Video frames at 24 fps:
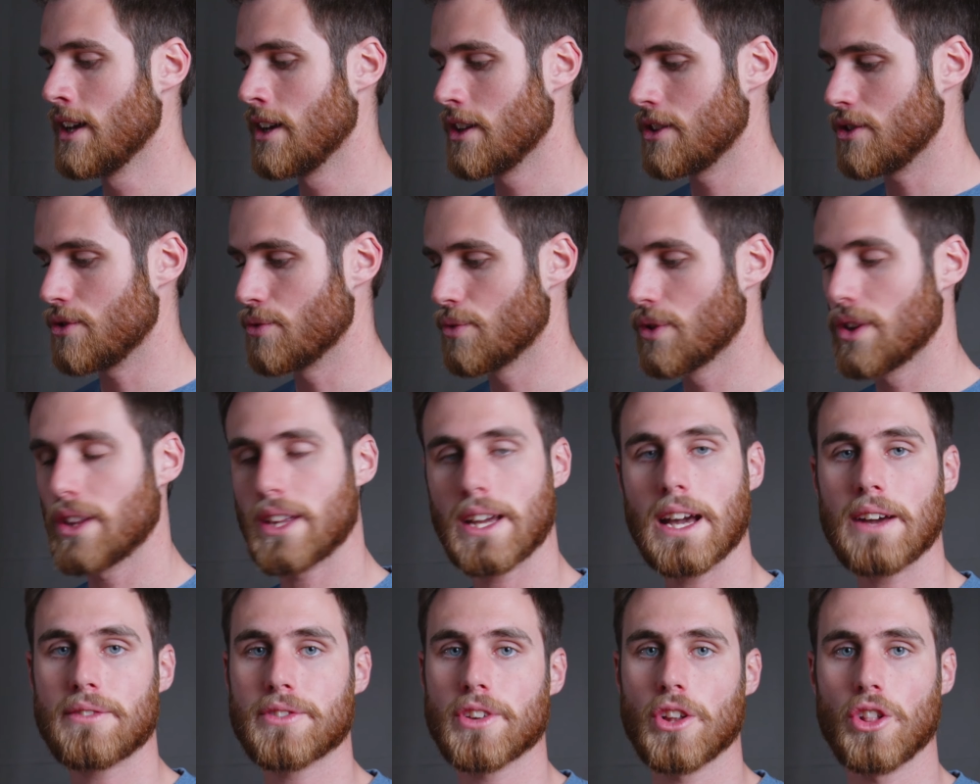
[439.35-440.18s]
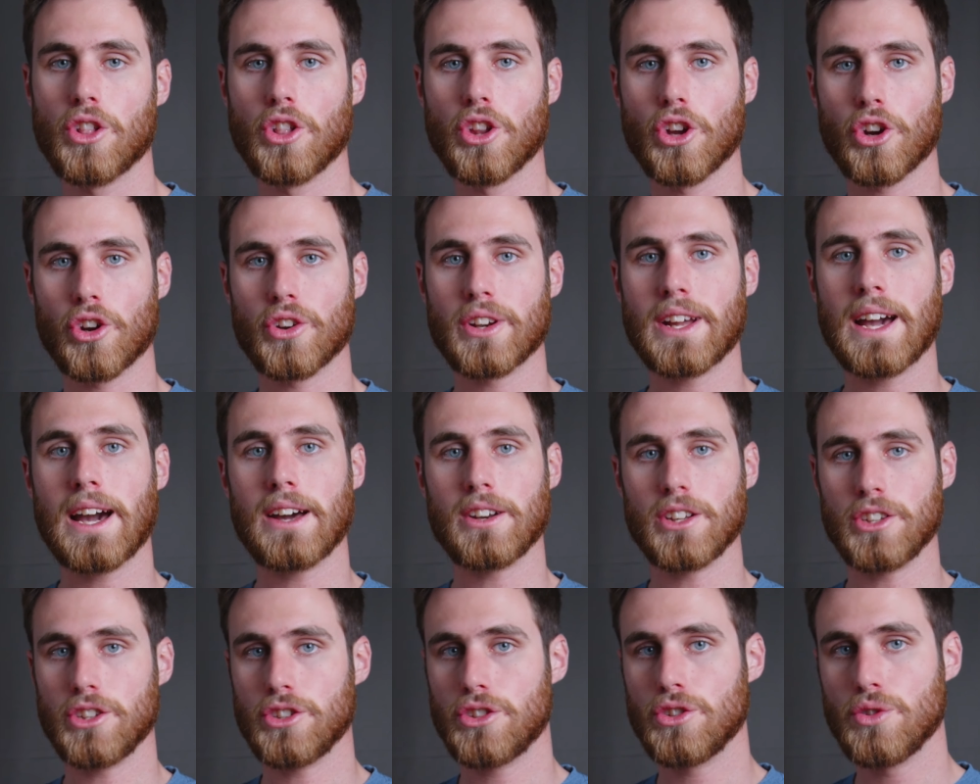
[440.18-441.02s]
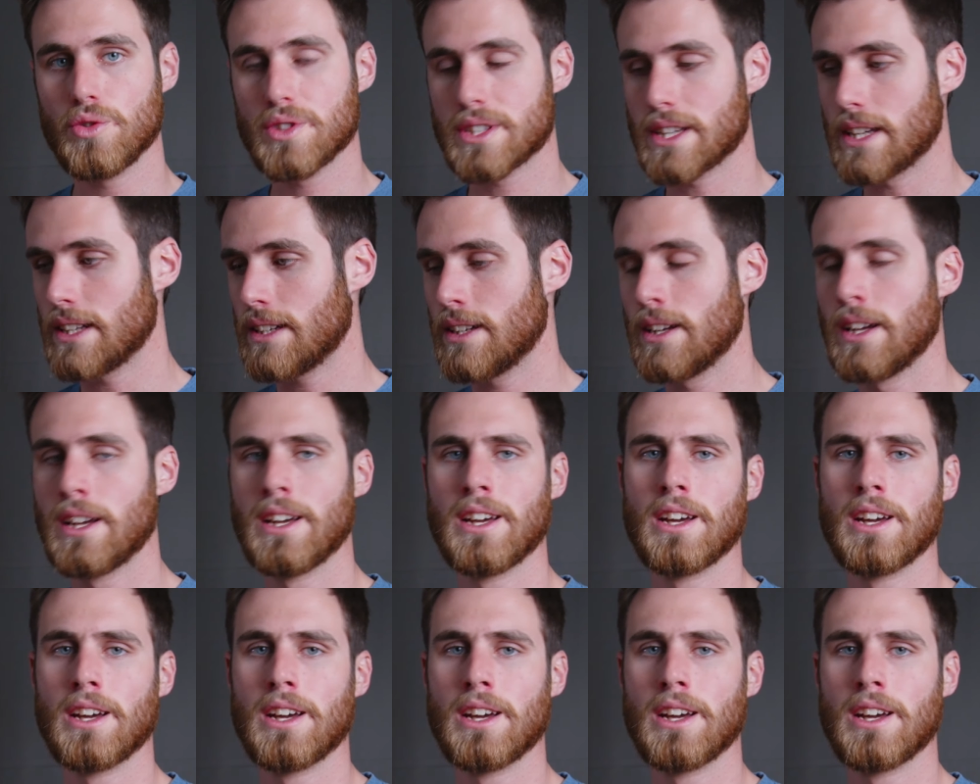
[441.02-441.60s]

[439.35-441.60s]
You really have to learn how to use it,